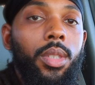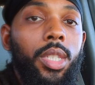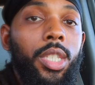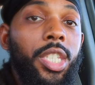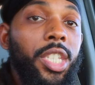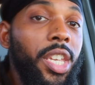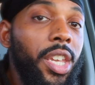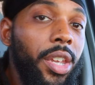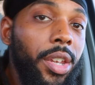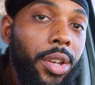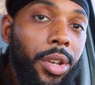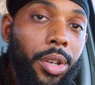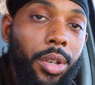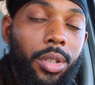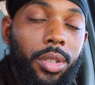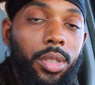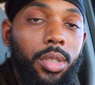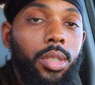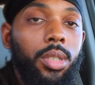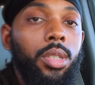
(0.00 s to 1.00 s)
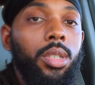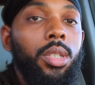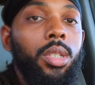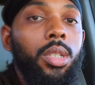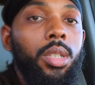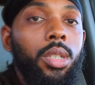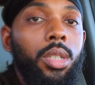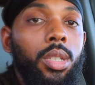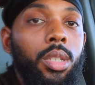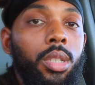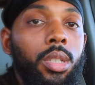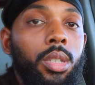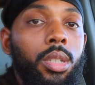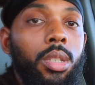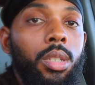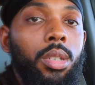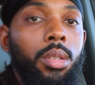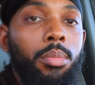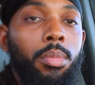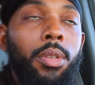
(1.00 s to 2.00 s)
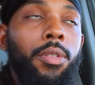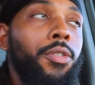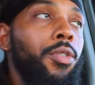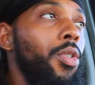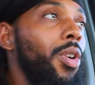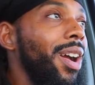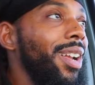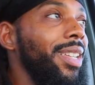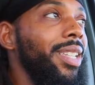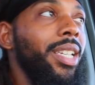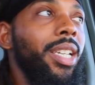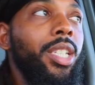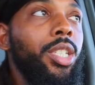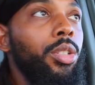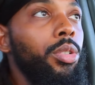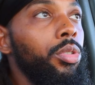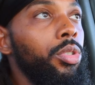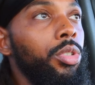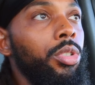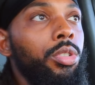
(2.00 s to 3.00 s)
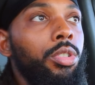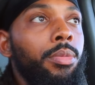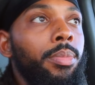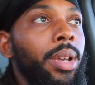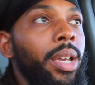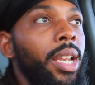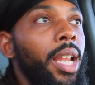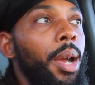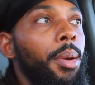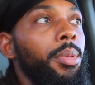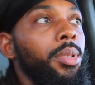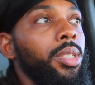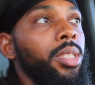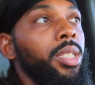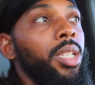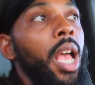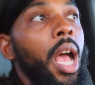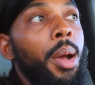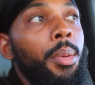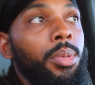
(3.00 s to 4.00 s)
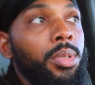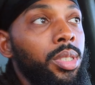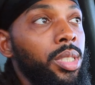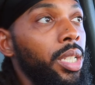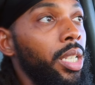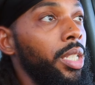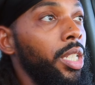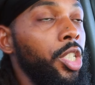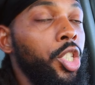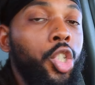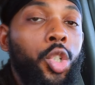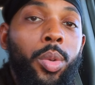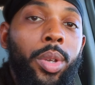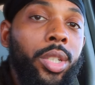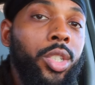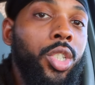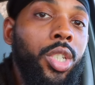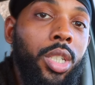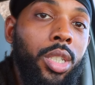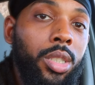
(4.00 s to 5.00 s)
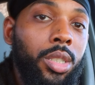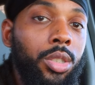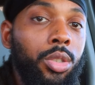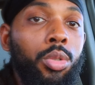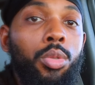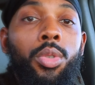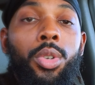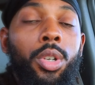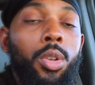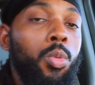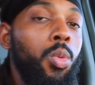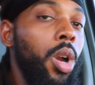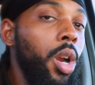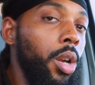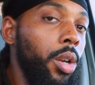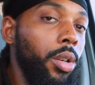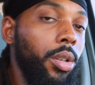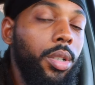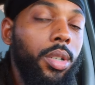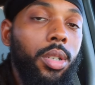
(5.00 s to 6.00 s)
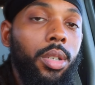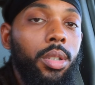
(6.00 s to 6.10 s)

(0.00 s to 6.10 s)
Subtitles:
Years before I did YouTube, man, I was in the trenches doing the work.